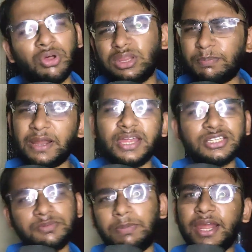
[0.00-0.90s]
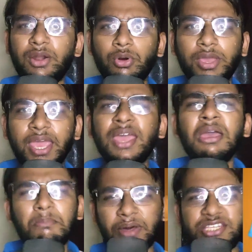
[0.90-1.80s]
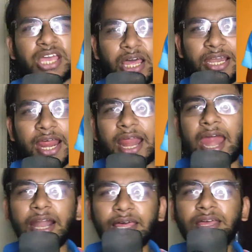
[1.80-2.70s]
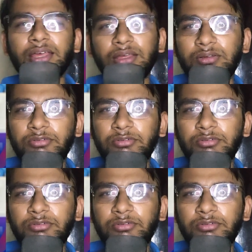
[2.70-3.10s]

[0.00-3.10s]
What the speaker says: All the players played okay. Manisha Kalyan had a